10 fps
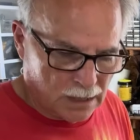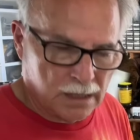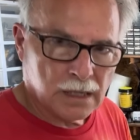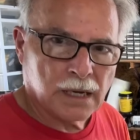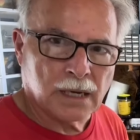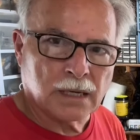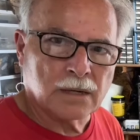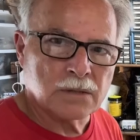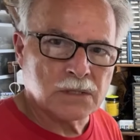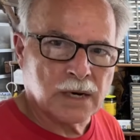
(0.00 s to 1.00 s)
and I
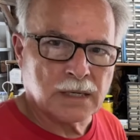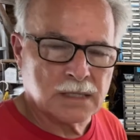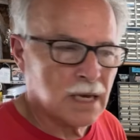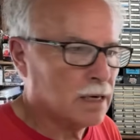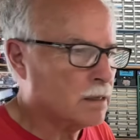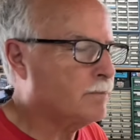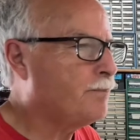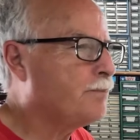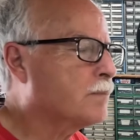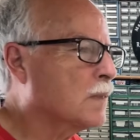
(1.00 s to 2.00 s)
was trying to solder.
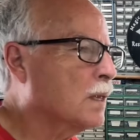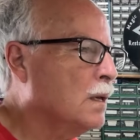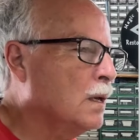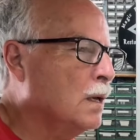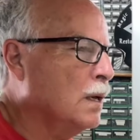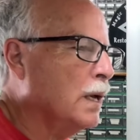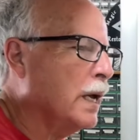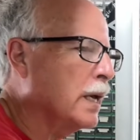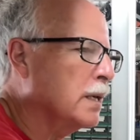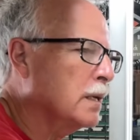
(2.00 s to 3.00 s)

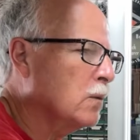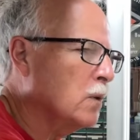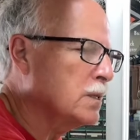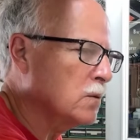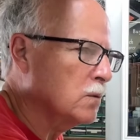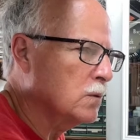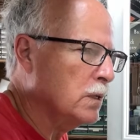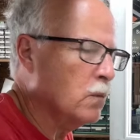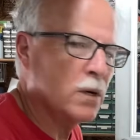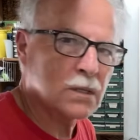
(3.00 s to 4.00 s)
And it
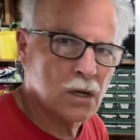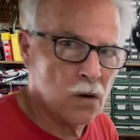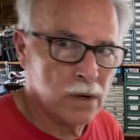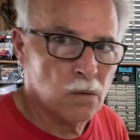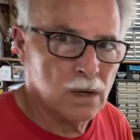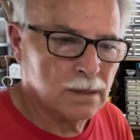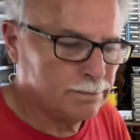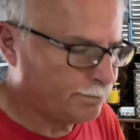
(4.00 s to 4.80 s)
wasn't going well.